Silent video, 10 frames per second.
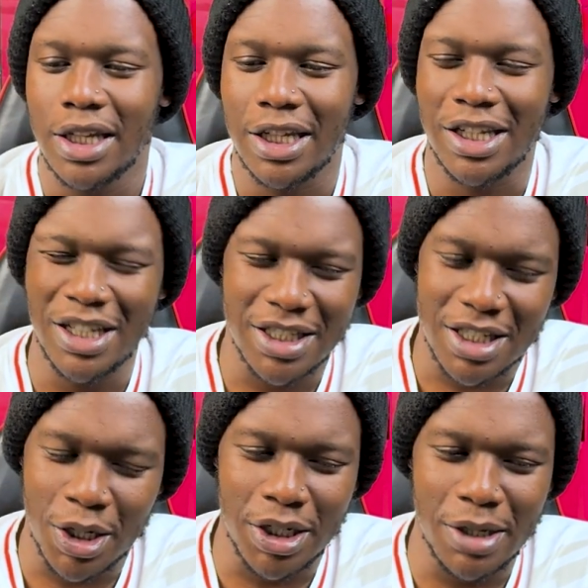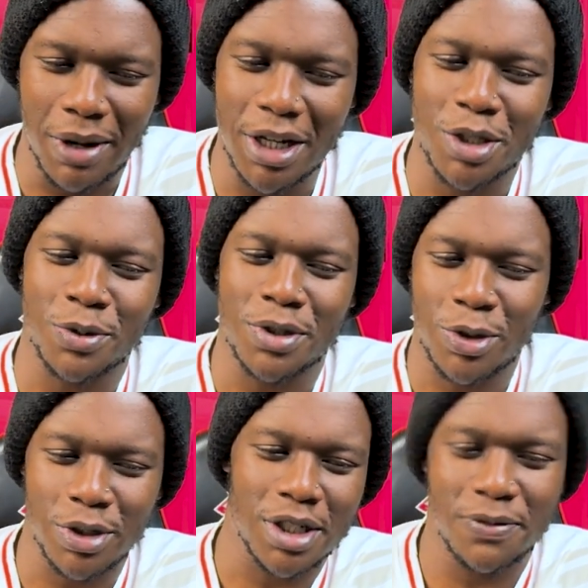he didn't manage to
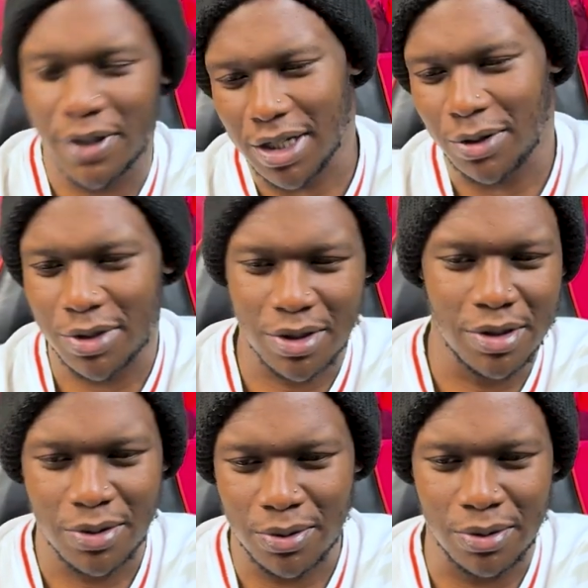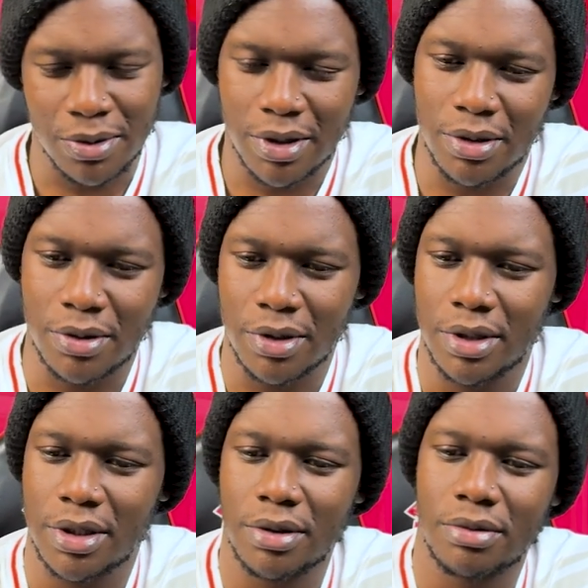sort his feet out to
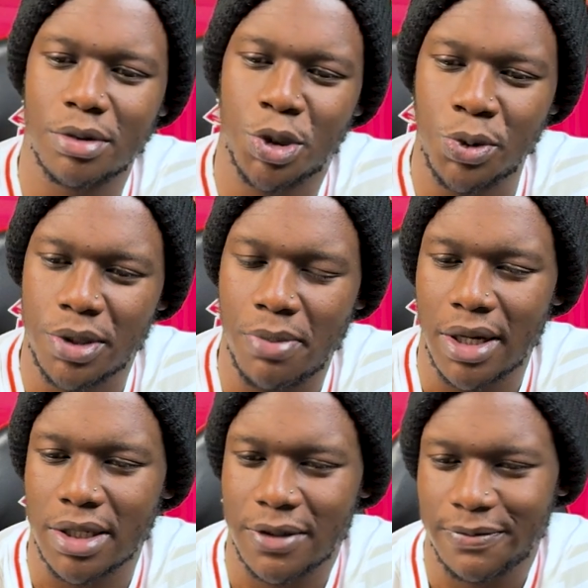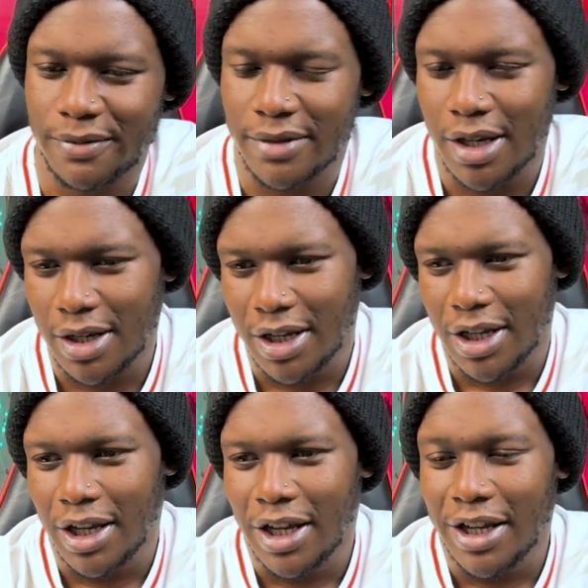shoot, but
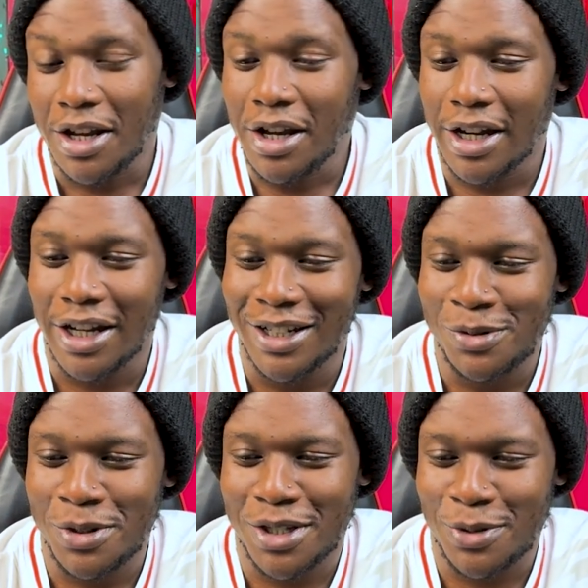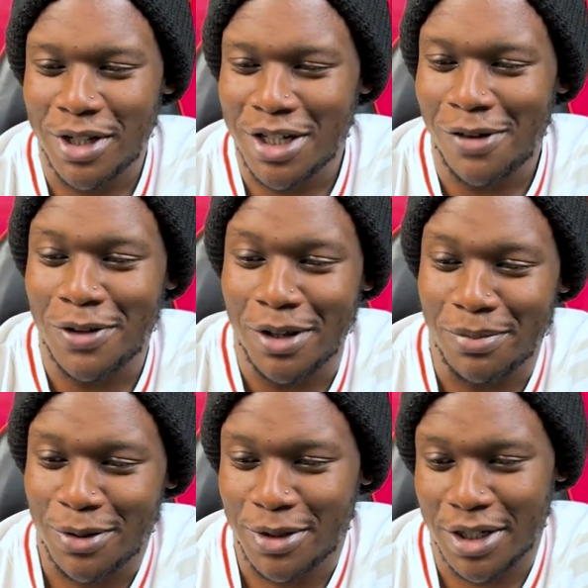yeah, it was a tough game.
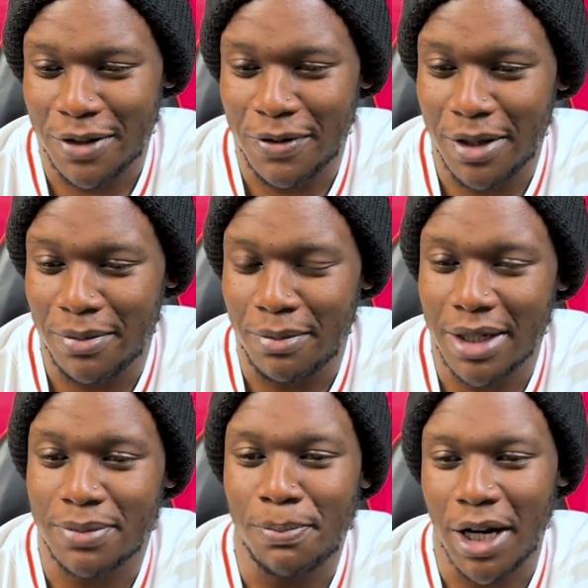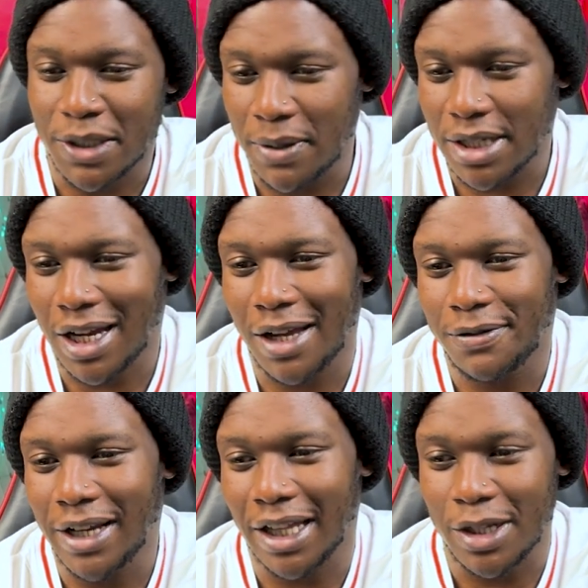It was a tough game, but much better. I
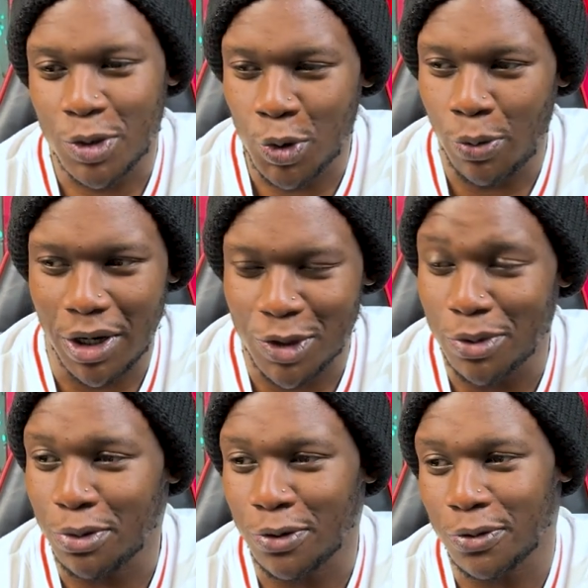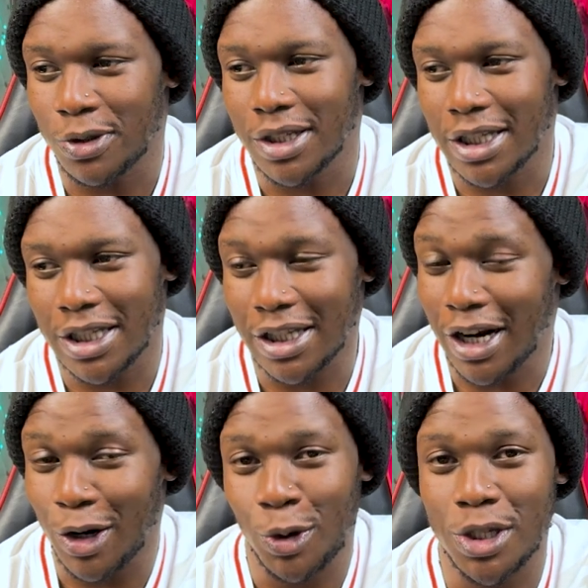feel like there's so much to improve on. The thing that
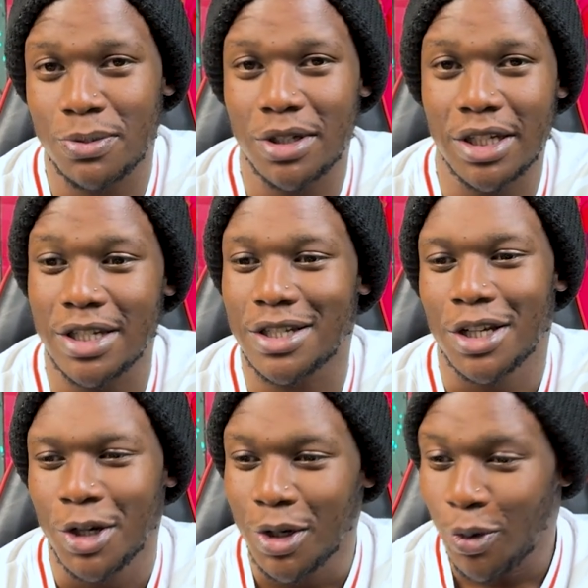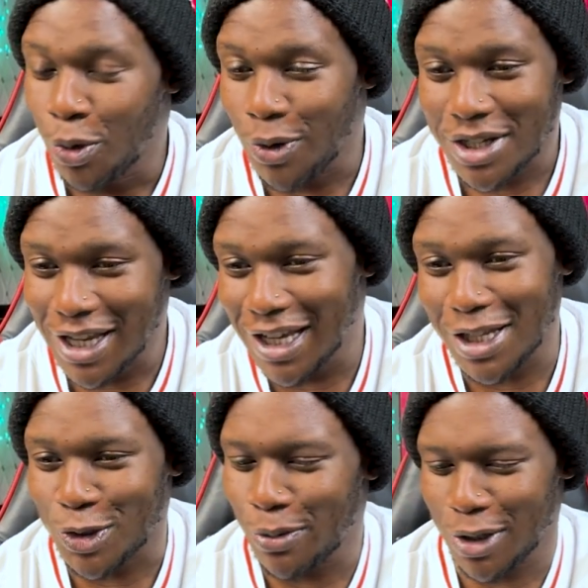annoys me is we were saying
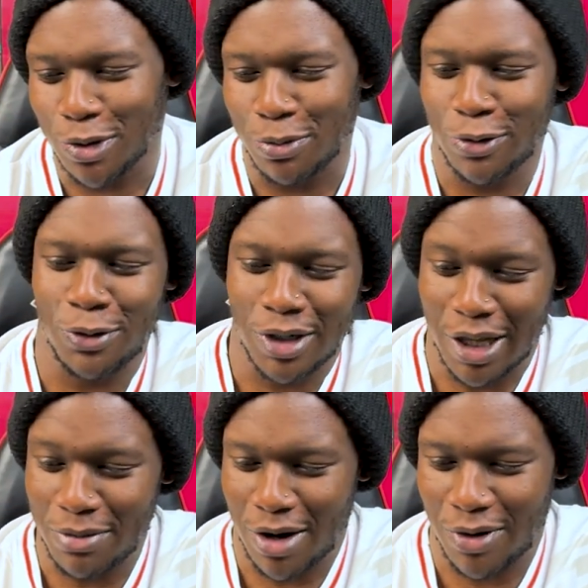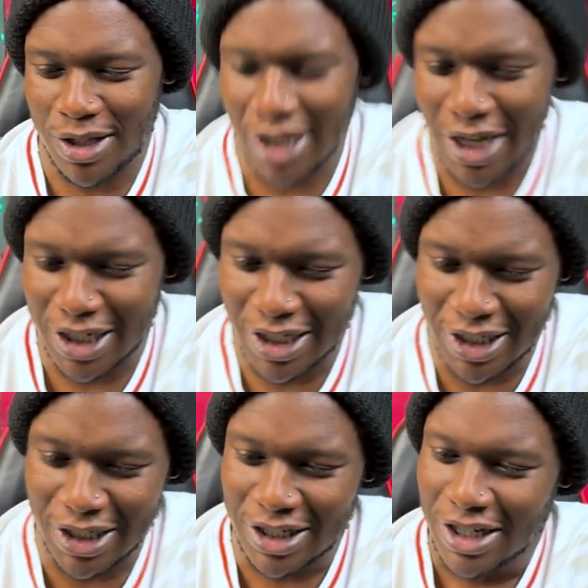there's so much to improve on game ya kwanza ya
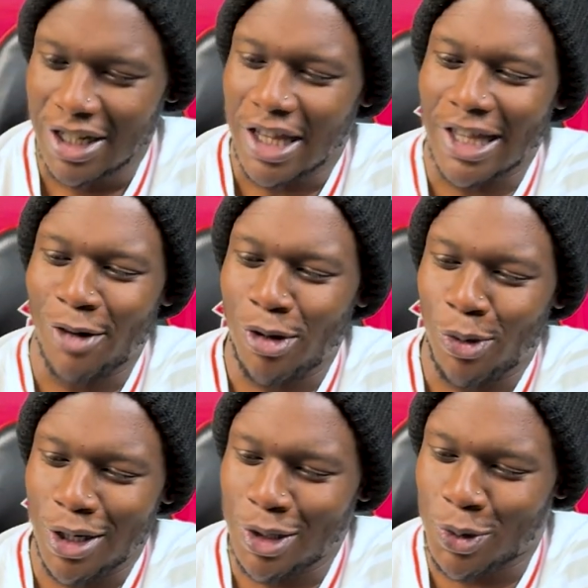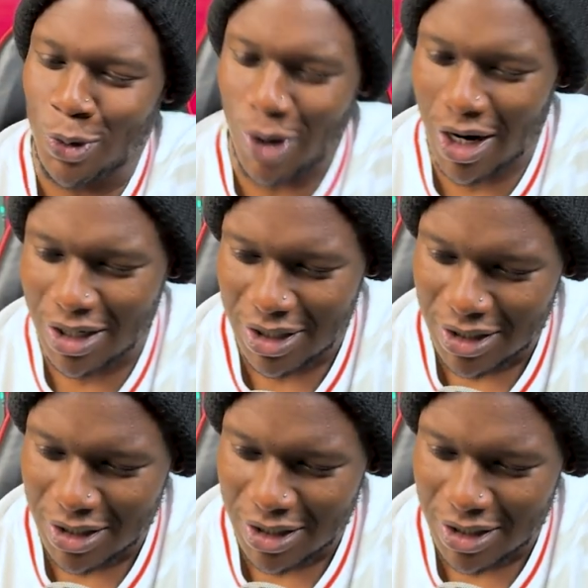nil-nil. Then we win 2-1.